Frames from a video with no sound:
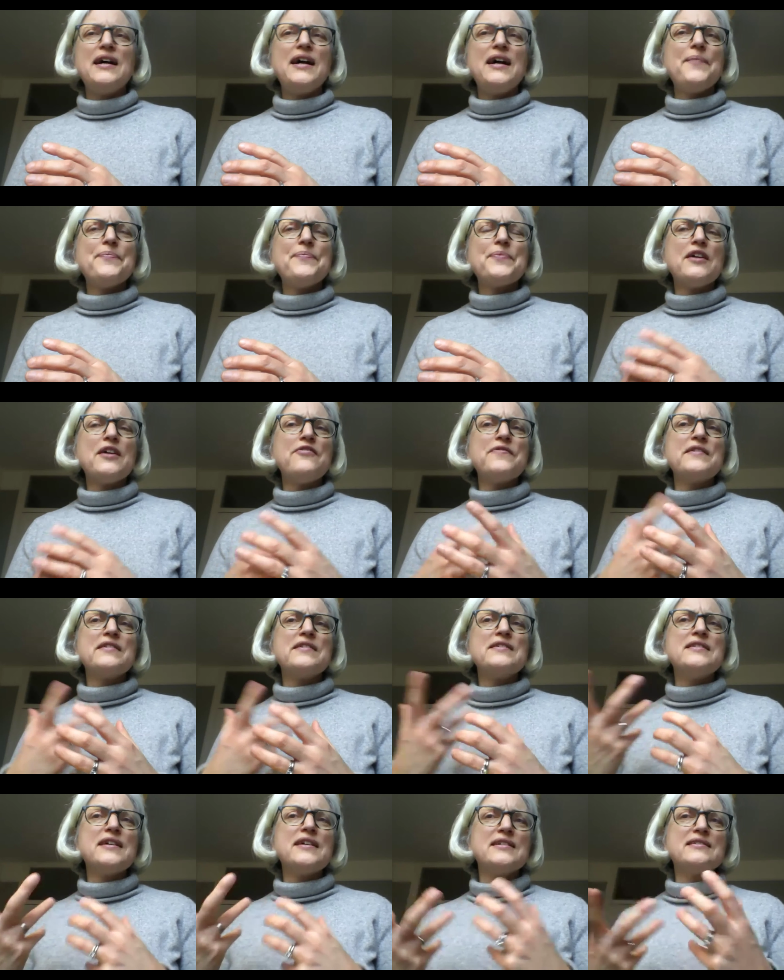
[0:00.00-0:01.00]
I've
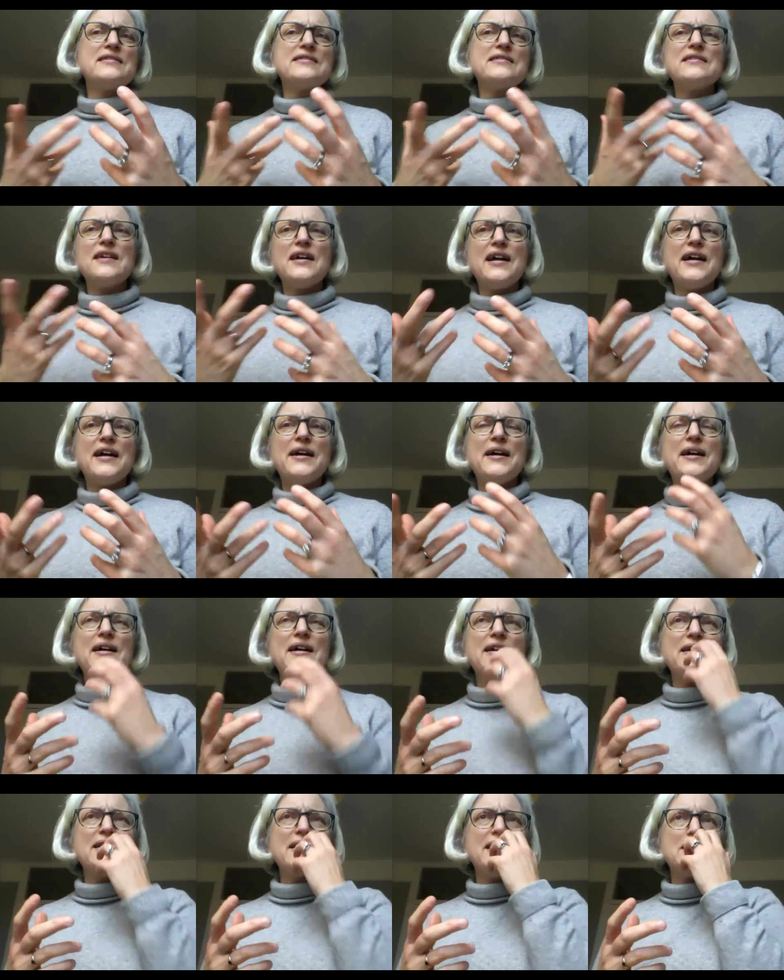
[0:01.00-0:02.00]
done,
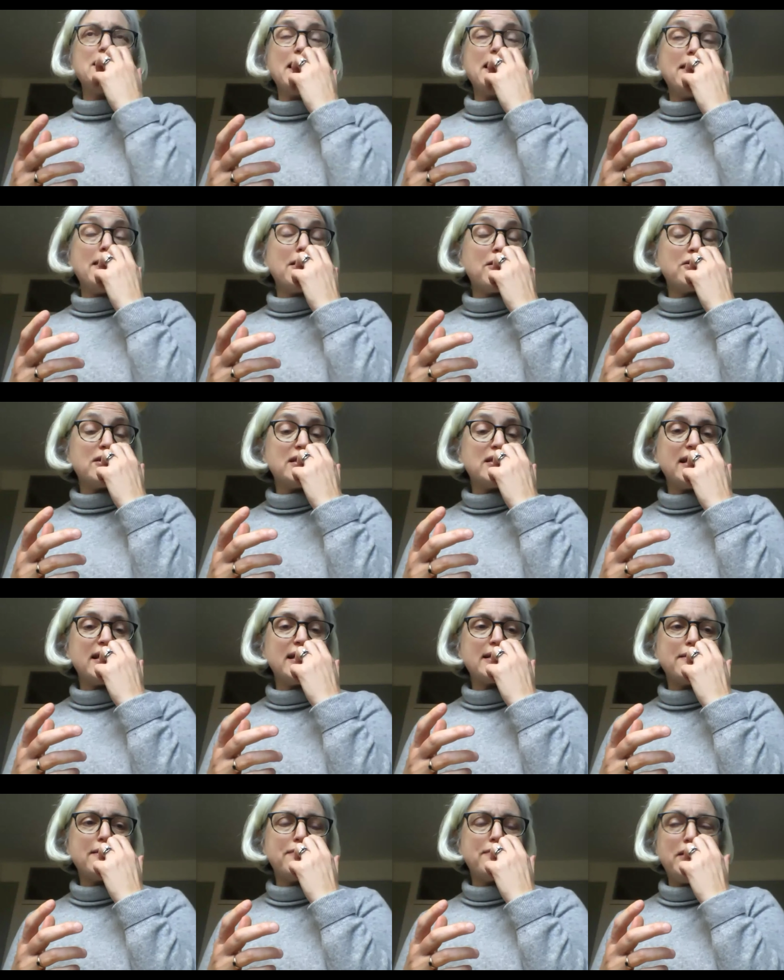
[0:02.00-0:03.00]
as in the
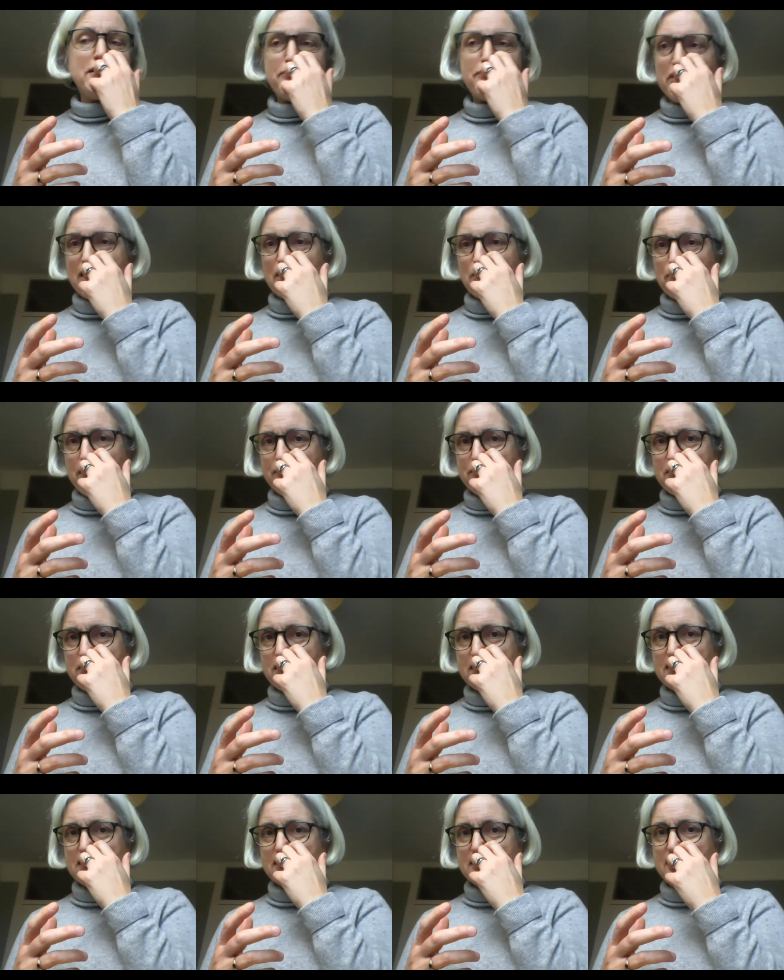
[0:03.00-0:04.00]
context of New Philanthropy for
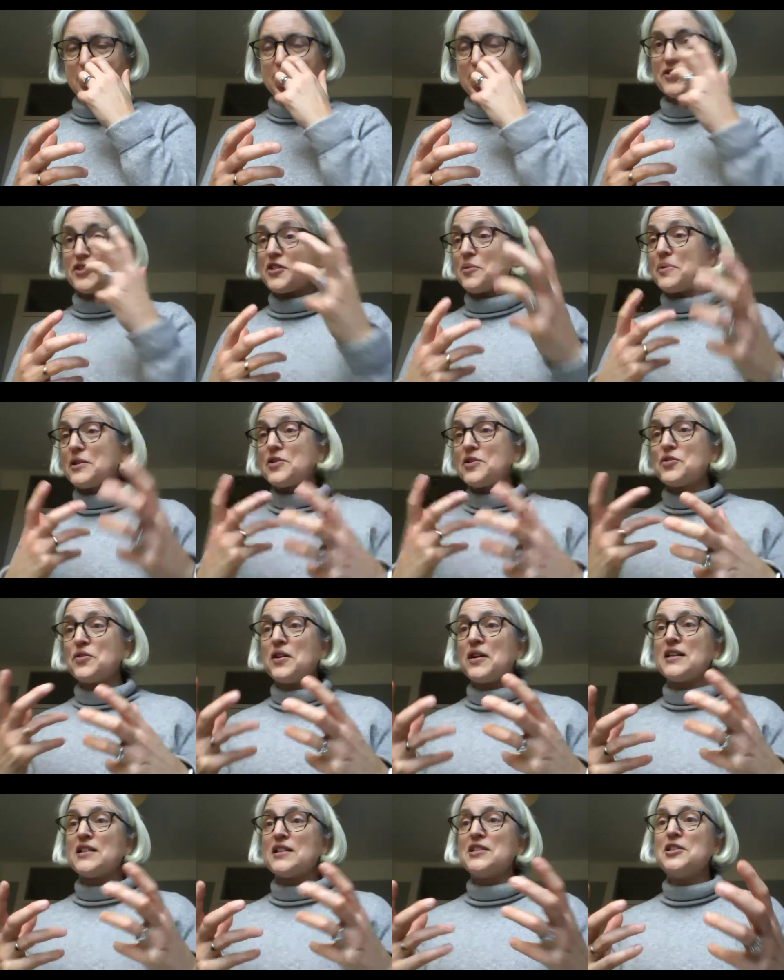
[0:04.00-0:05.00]
Arts and Culture, we're
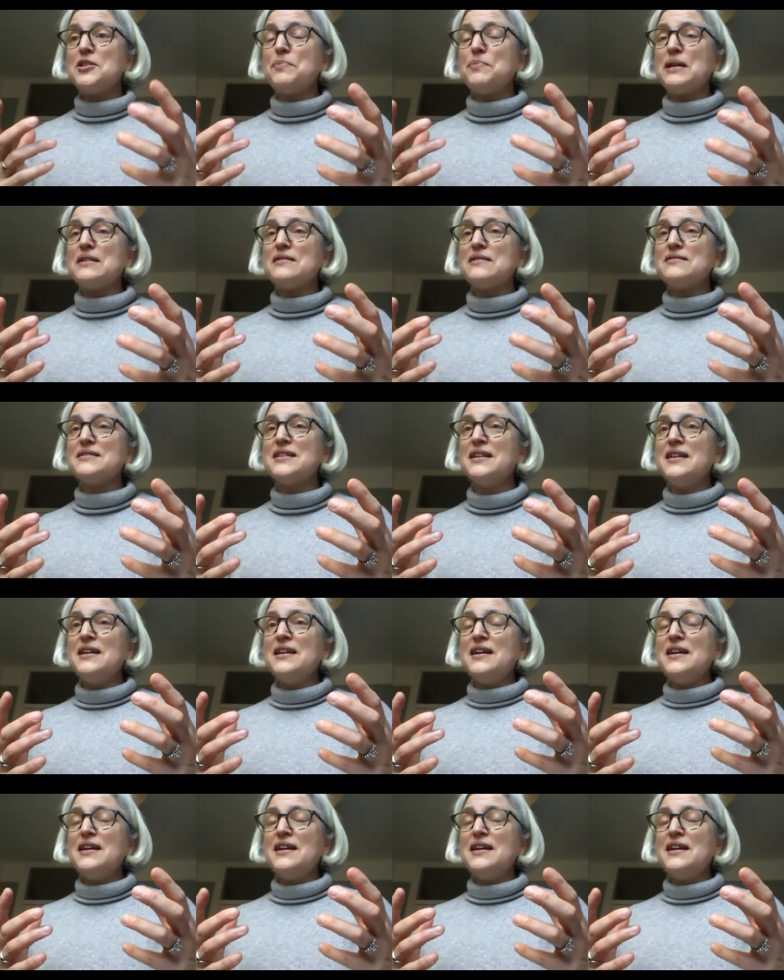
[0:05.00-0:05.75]
trying to build